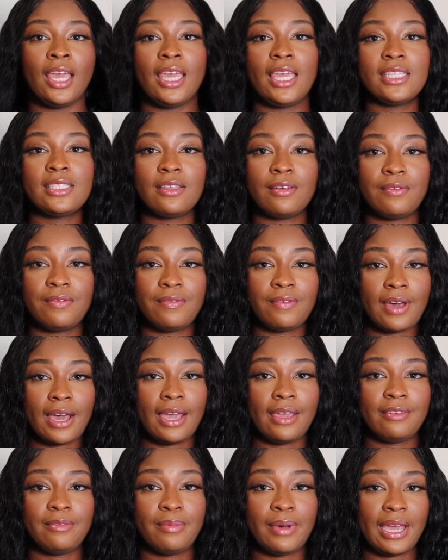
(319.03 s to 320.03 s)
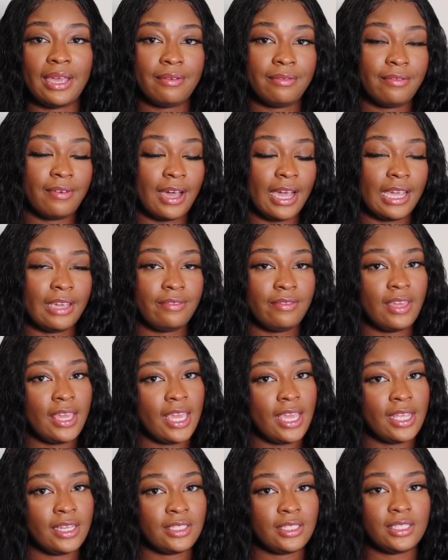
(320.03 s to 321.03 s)
It's a
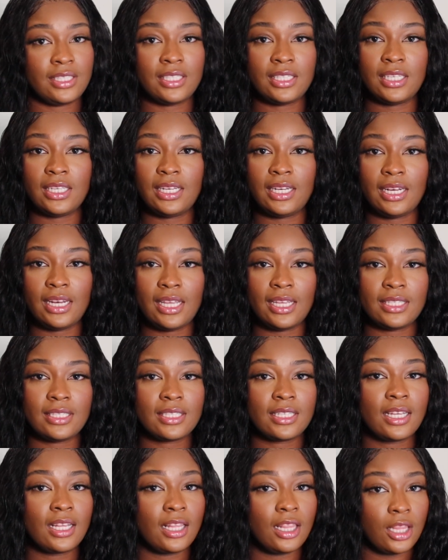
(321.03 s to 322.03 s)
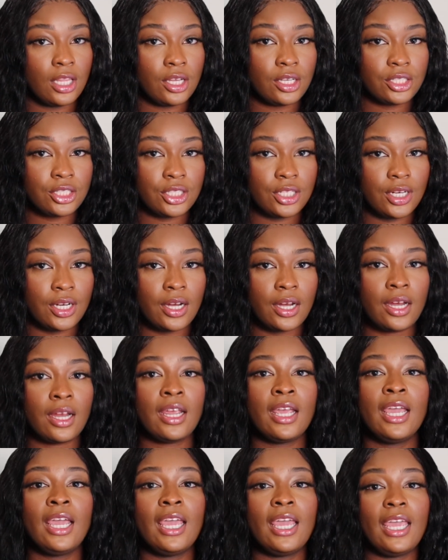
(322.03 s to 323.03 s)
5x5 HD lace closure,